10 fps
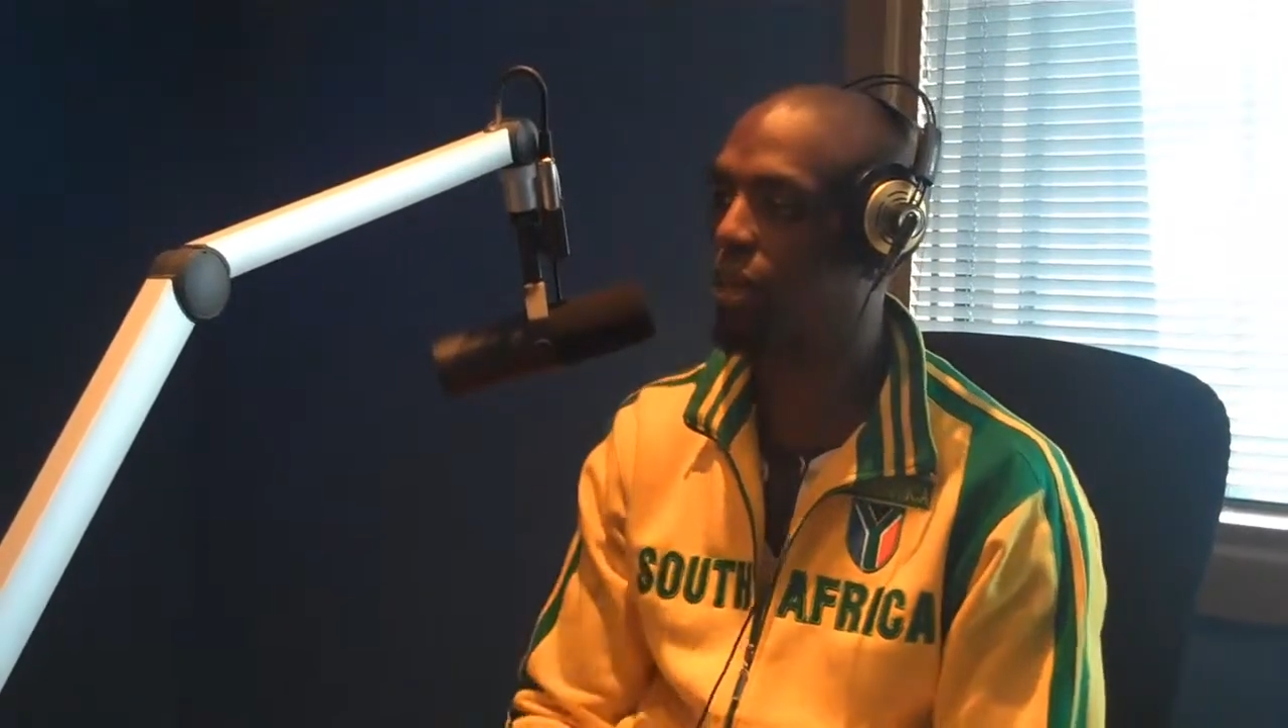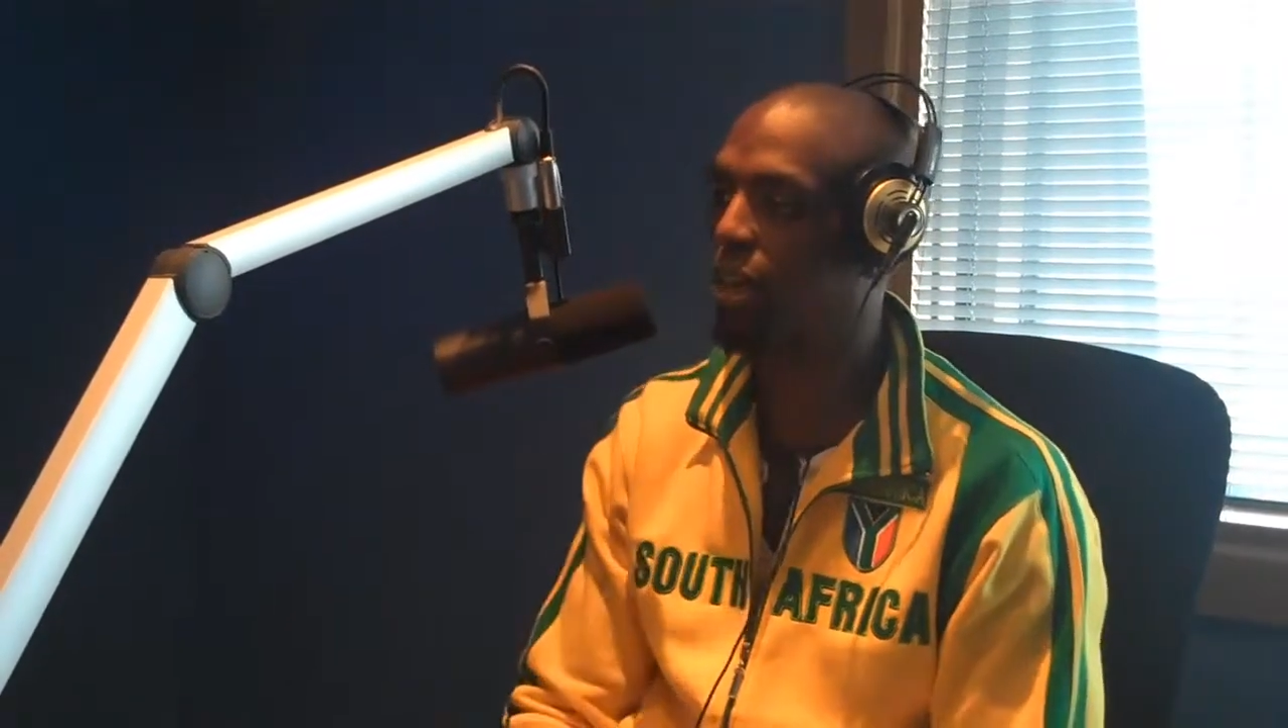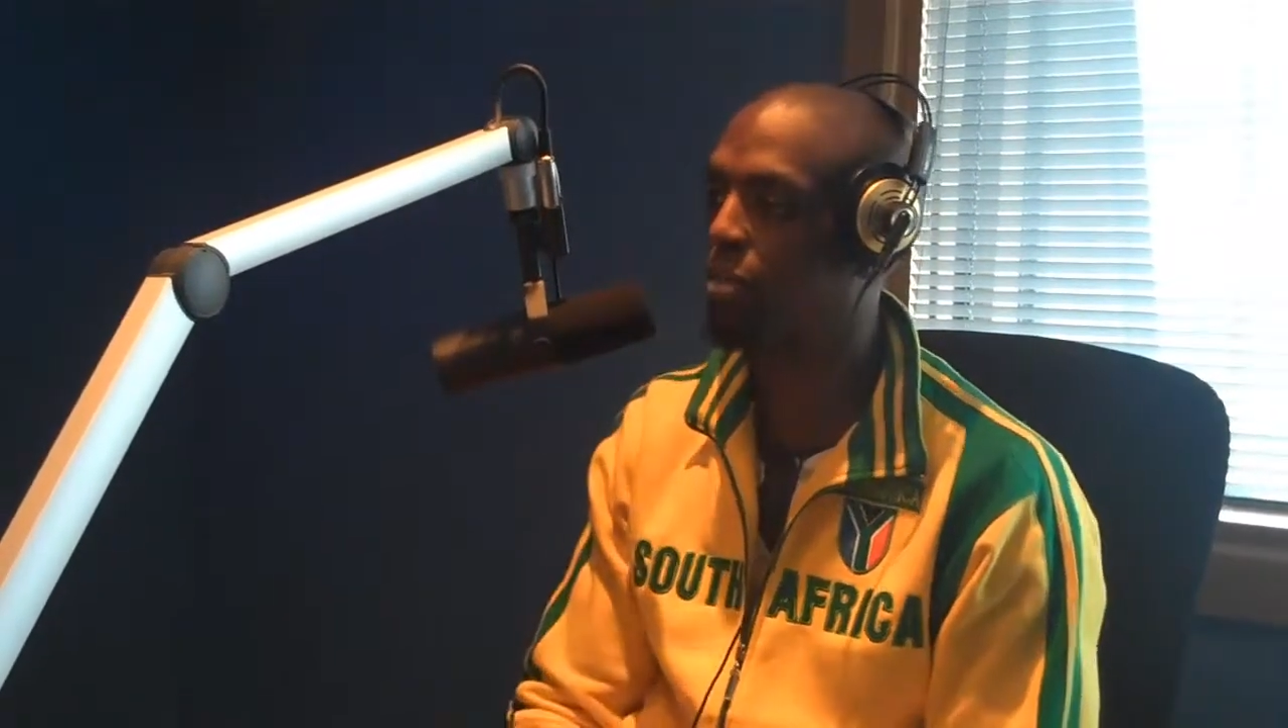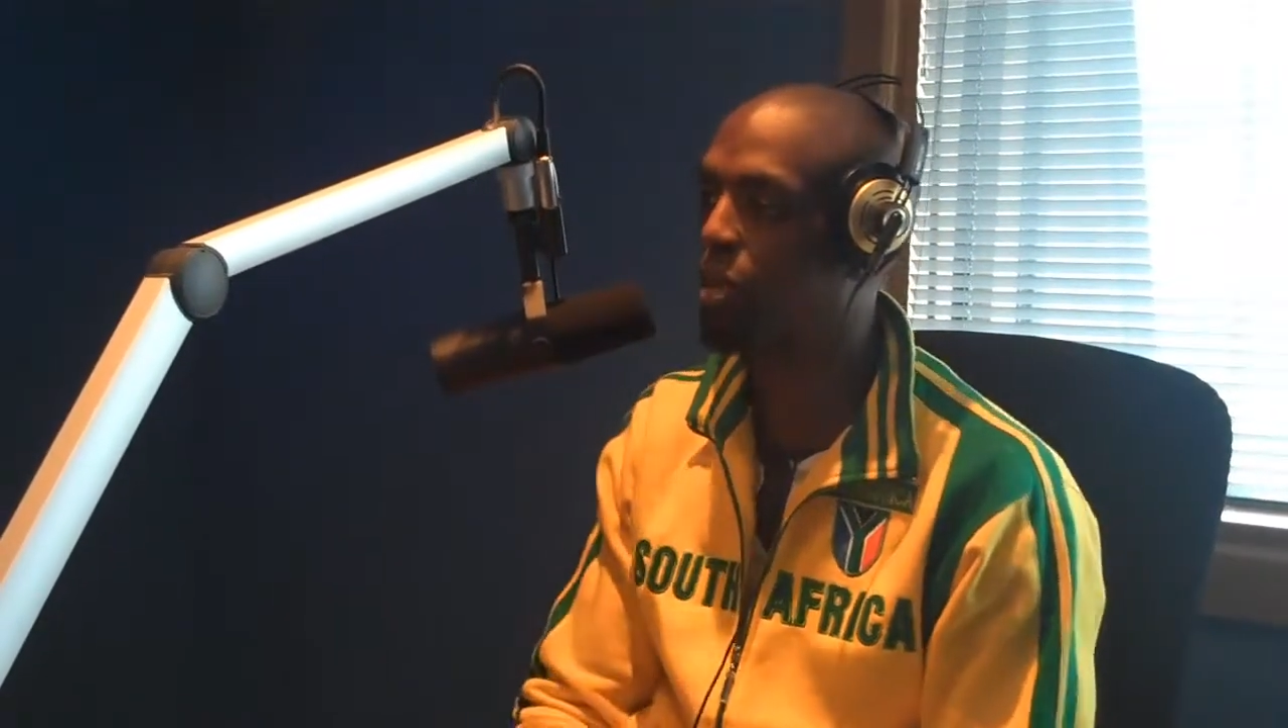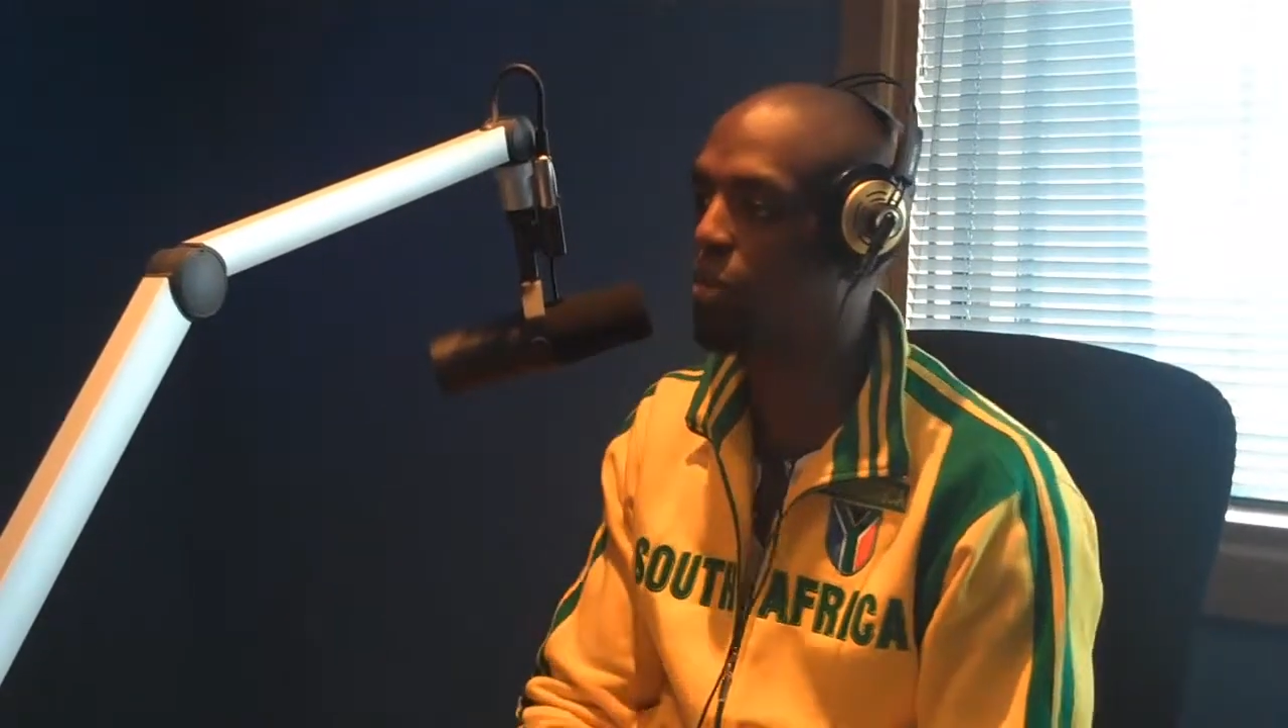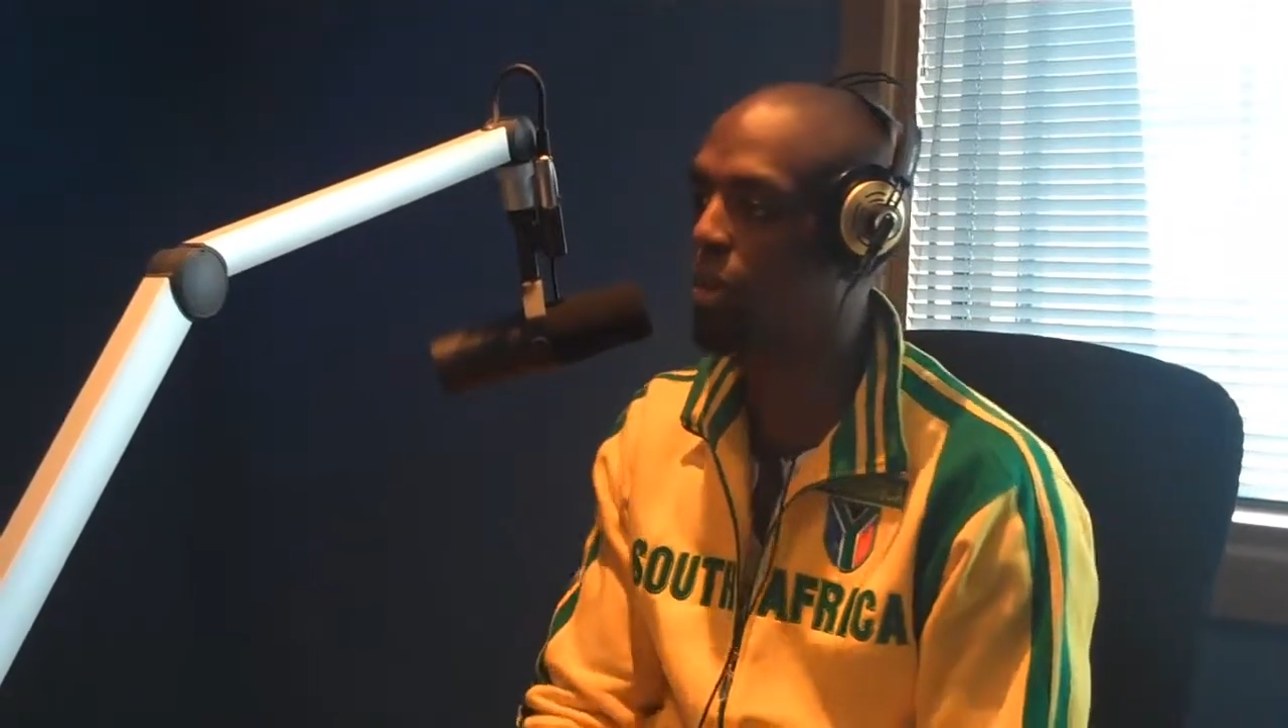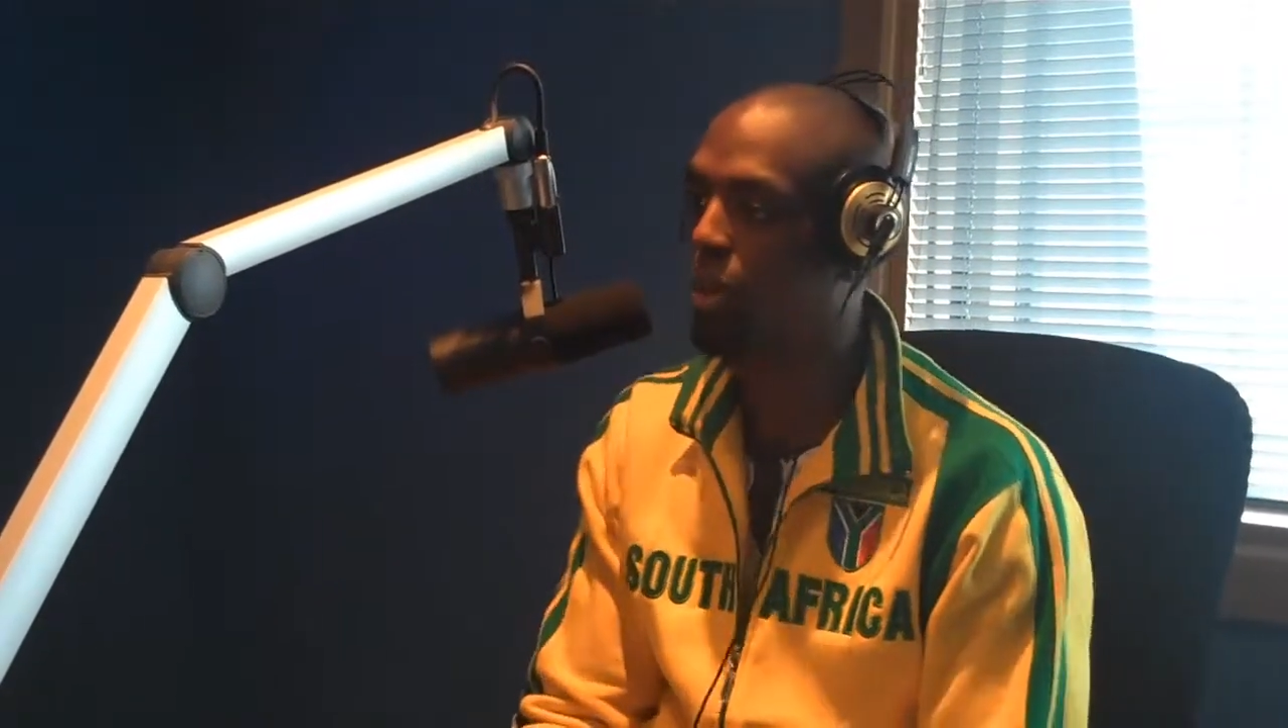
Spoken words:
lot of people